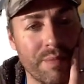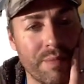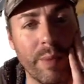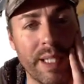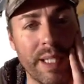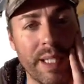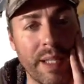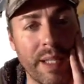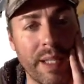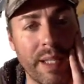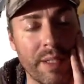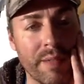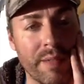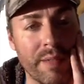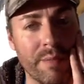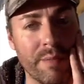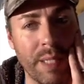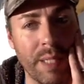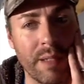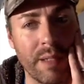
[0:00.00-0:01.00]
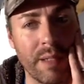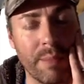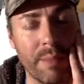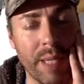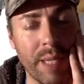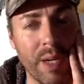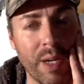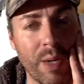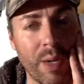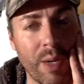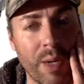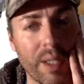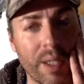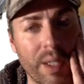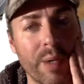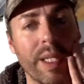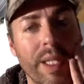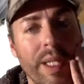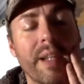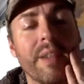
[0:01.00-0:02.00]
We went down there, me and my
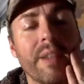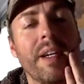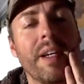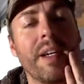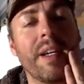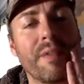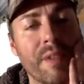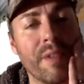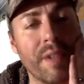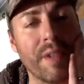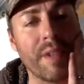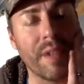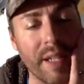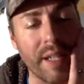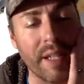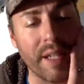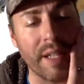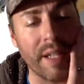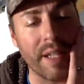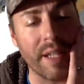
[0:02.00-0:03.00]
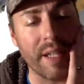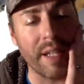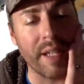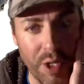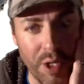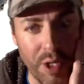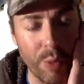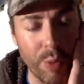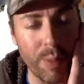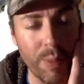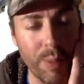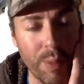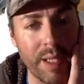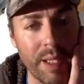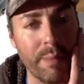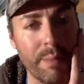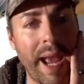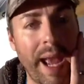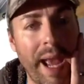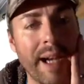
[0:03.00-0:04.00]
coworker went down there for a
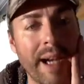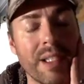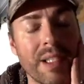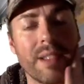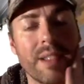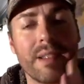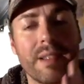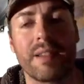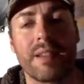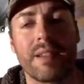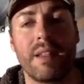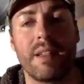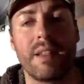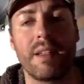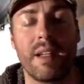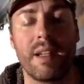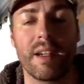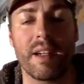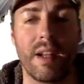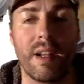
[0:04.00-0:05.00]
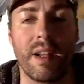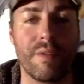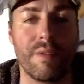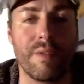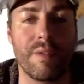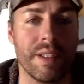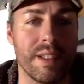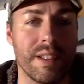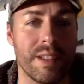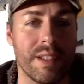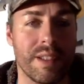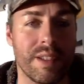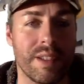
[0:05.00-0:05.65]
Adobe Max conference.